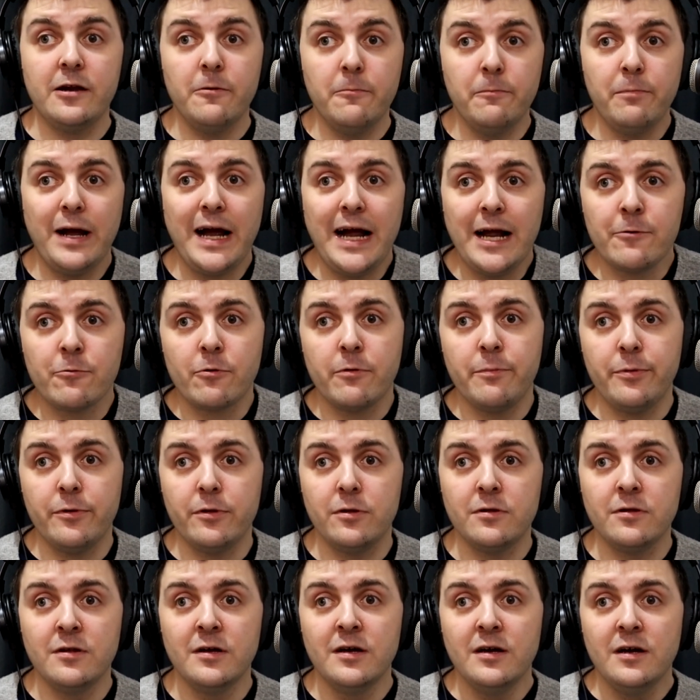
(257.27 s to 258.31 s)

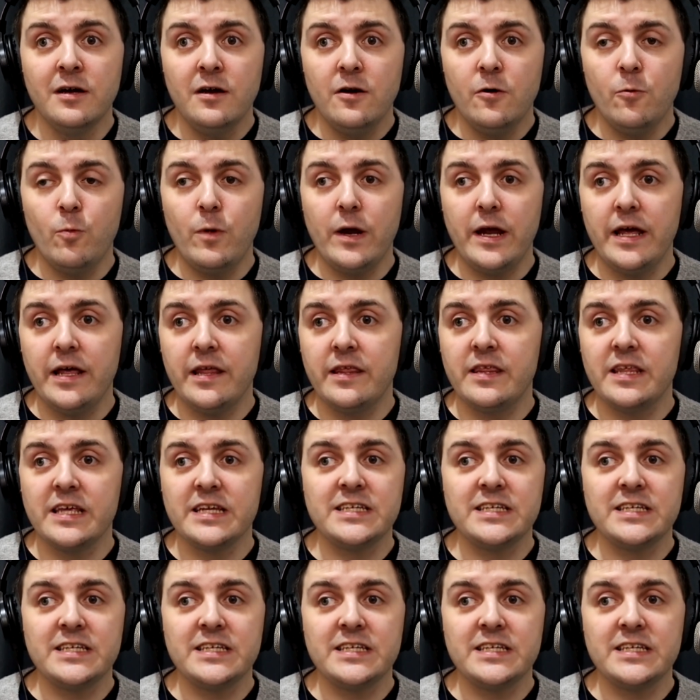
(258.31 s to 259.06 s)
comparable with,